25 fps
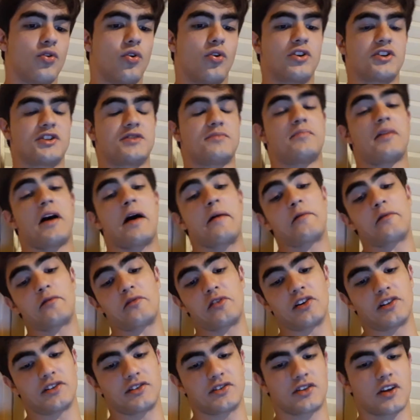or
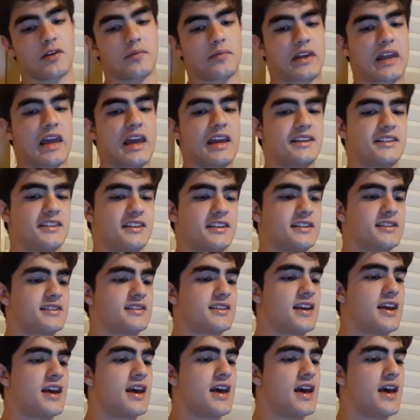spammable in some
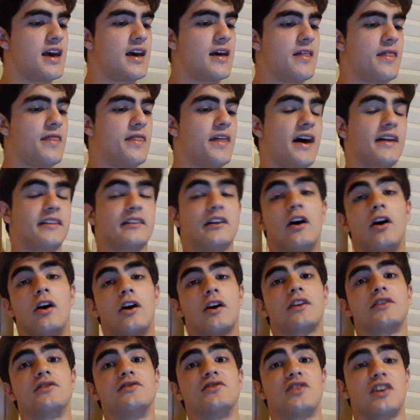cases that
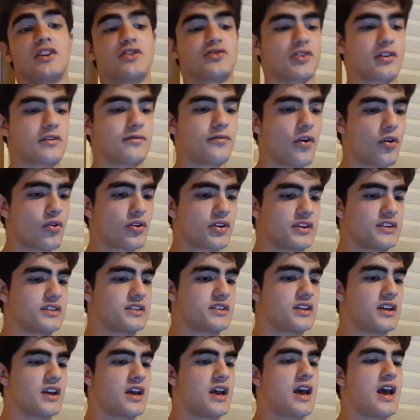are concentric
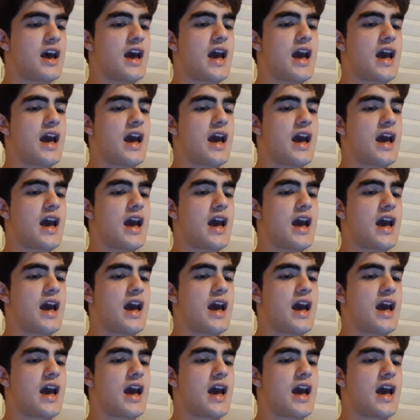focus,